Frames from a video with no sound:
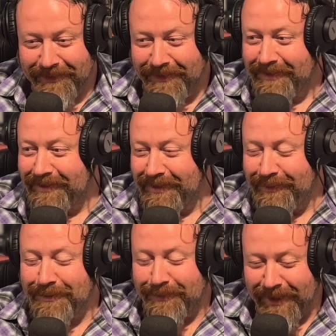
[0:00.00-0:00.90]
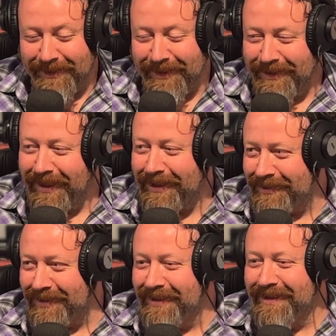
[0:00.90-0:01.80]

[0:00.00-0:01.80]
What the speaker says: Mm-hmm. It was amazing, actually.